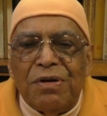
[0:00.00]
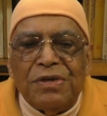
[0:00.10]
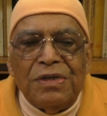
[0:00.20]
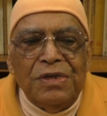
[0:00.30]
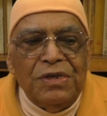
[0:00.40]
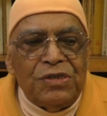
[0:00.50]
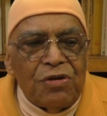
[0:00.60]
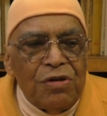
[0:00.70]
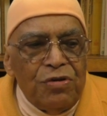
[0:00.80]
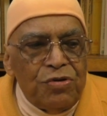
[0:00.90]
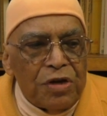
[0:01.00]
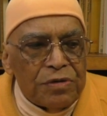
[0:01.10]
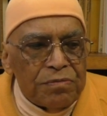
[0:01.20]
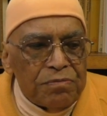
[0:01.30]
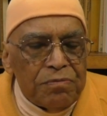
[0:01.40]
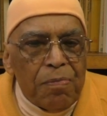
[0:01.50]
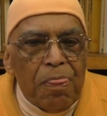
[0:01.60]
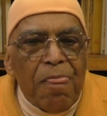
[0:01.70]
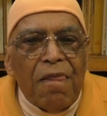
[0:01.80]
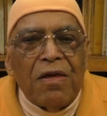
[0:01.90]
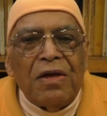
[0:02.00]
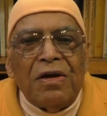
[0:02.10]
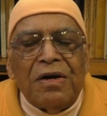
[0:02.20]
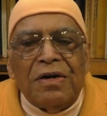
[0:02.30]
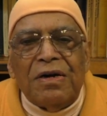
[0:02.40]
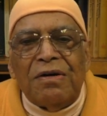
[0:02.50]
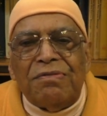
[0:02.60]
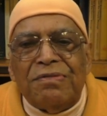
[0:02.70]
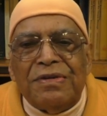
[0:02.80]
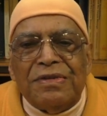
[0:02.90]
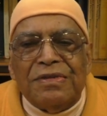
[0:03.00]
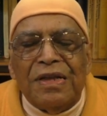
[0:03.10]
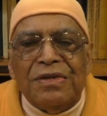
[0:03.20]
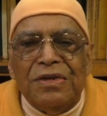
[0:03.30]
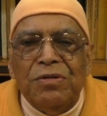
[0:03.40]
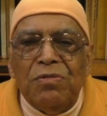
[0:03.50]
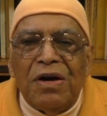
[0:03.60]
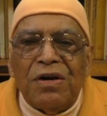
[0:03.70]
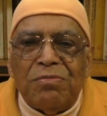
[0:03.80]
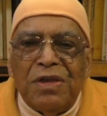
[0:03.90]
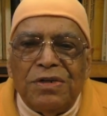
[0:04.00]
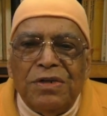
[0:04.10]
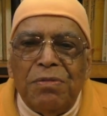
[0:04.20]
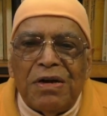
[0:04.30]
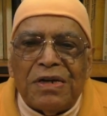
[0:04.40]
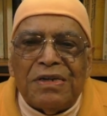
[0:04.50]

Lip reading: the dissolution of the dream world of the dreamer.